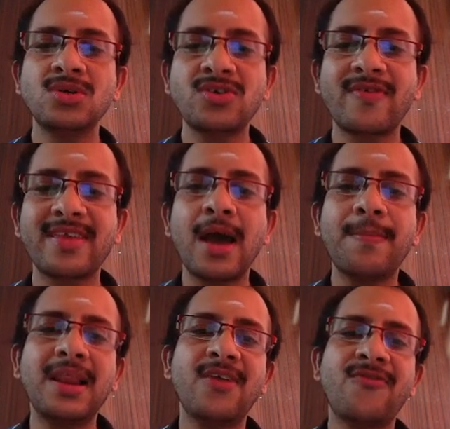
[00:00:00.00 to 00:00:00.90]
So for
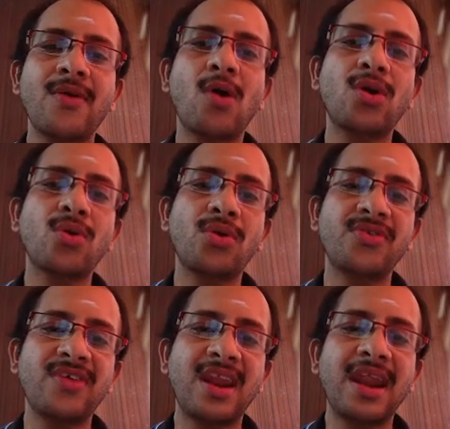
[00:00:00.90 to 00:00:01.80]
example, if I want to
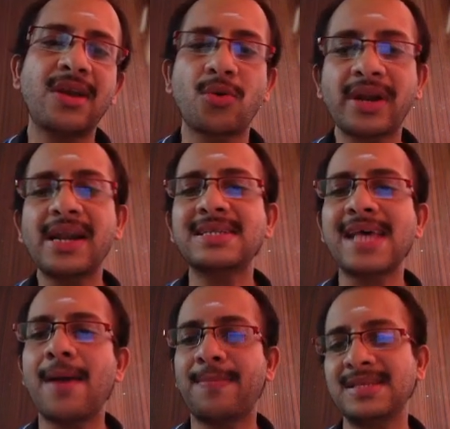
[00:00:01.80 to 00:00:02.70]
generate rotated
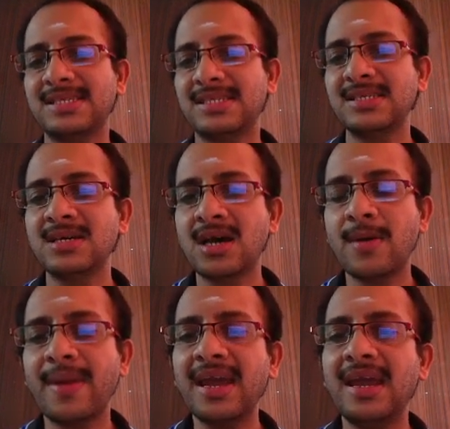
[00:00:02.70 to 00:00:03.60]
samples,
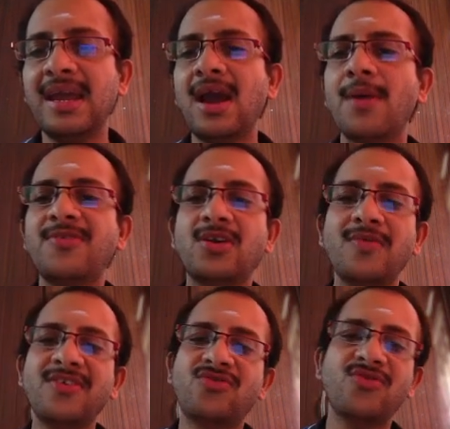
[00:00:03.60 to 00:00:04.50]
my objective
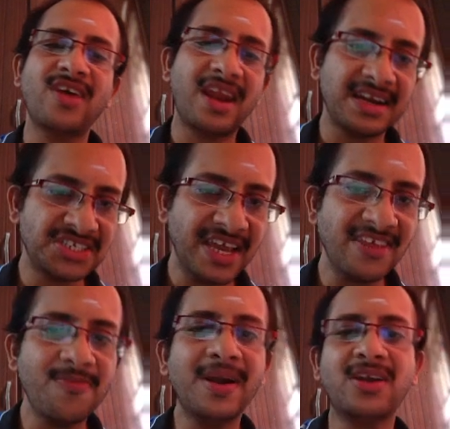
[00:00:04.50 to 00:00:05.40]
is to generate
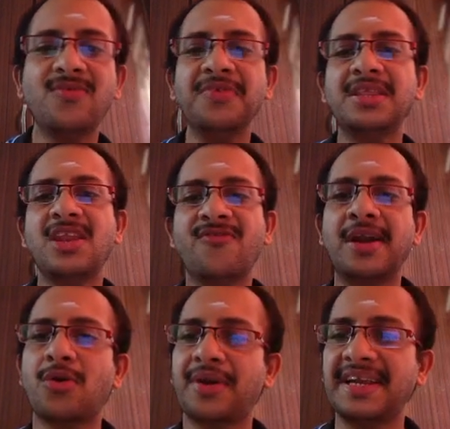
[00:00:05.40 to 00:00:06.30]
chairs but with
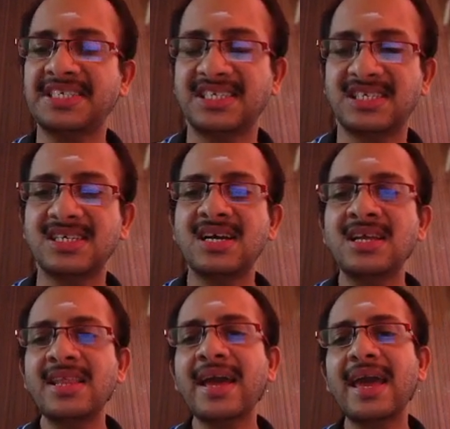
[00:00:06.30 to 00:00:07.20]
different rotations.
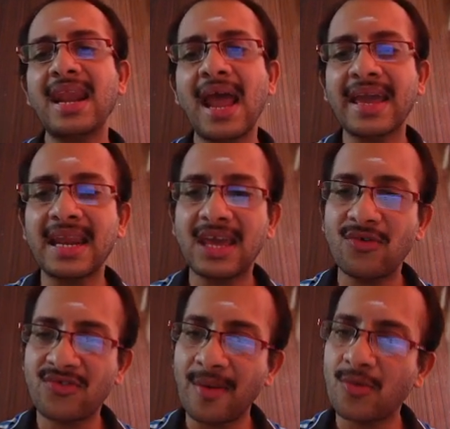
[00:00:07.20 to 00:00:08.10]
I can
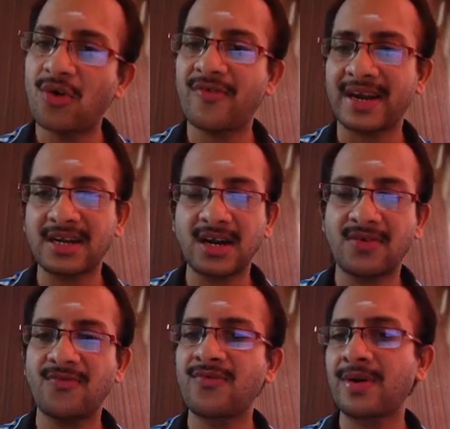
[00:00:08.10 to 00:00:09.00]
give some code vector
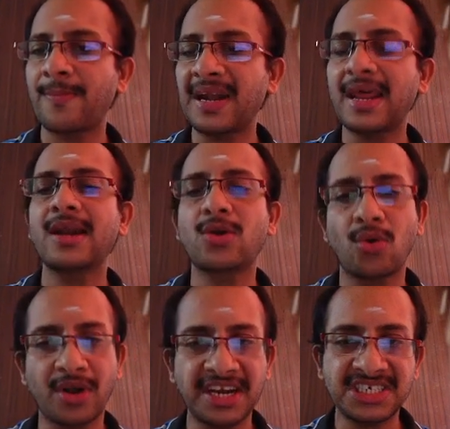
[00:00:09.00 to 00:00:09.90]
pertaining to
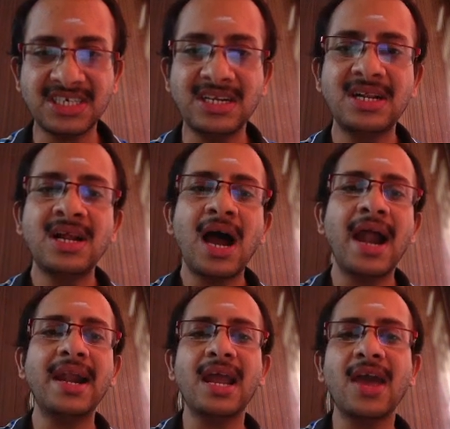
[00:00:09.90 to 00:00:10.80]
rotation,
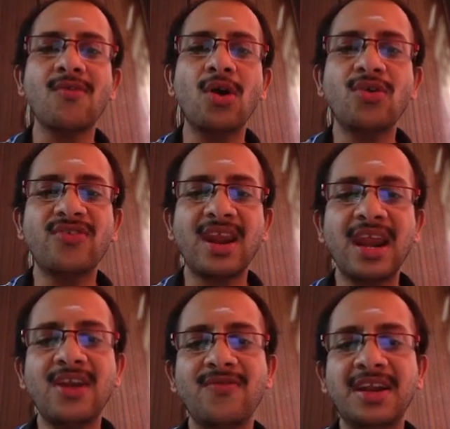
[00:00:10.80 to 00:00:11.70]
and I want to
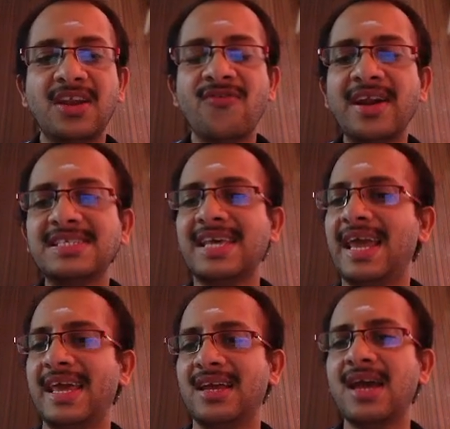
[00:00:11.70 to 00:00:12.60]
generate with different
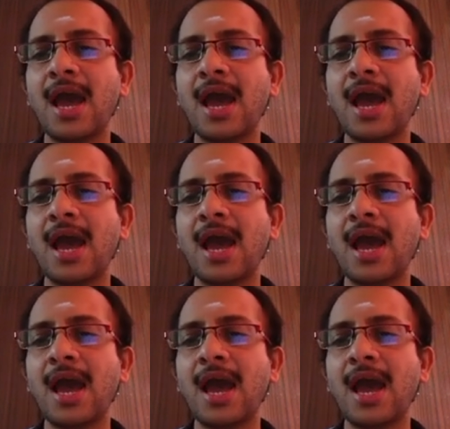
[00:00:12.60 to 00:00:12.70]
scaling.